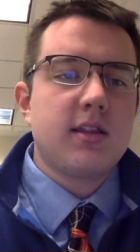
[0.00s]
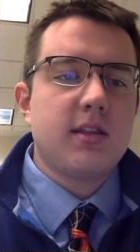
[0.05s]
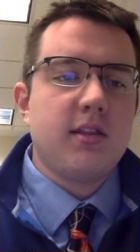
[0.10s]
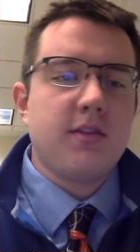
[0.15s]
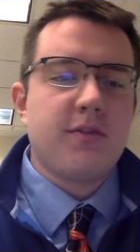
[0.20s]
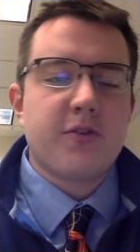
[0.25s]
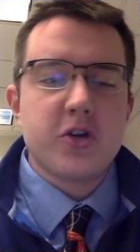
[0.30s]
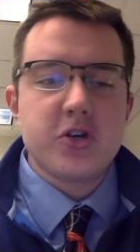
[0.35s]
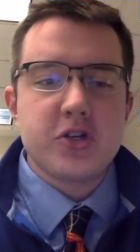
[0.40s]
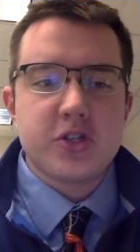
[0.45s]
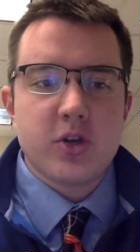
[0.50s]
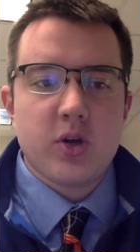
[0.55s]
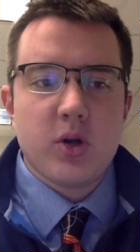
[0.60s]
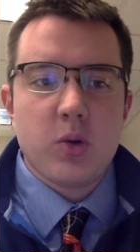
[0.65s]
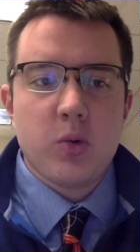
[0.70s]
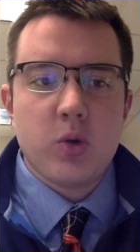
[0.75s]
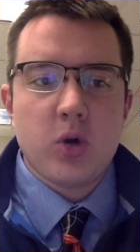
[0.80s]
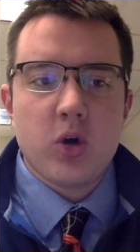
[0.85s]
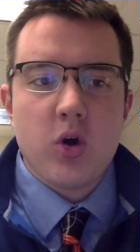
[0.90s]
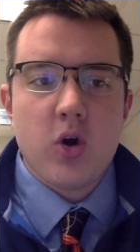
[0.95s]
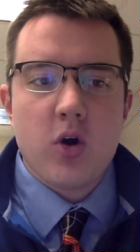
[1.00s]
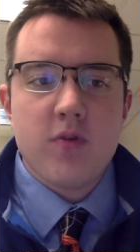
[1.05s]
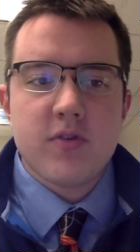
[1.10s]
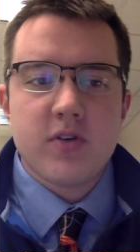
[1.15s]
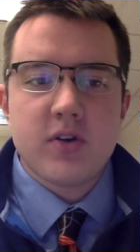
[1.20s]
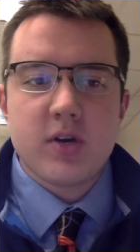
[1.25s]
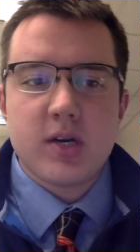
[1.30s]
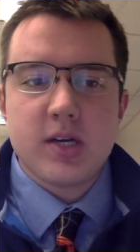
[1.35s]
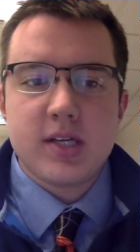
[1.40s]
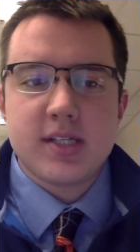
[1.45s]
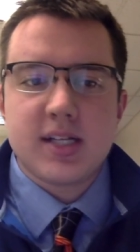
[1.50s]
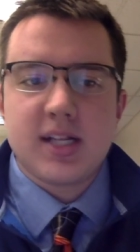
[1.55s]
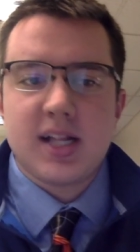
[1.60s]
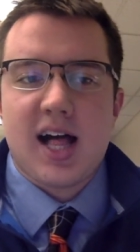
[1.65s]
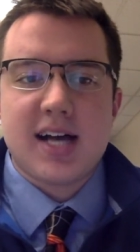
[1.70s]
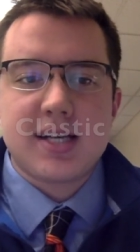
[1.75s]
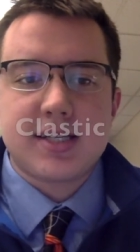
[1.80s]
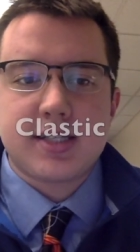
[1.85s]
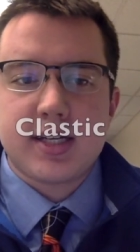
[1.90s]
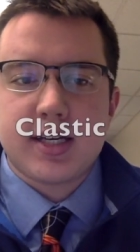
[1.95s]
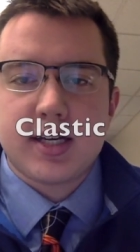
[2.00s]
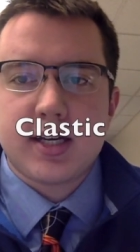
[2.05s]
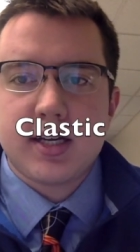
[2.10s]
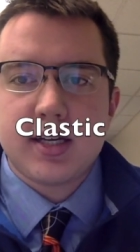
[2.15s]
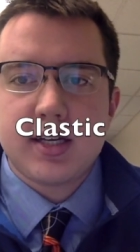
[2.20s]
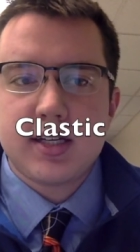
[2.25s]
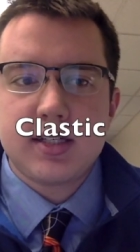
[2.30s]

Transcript: The first one we'll go over is clastic.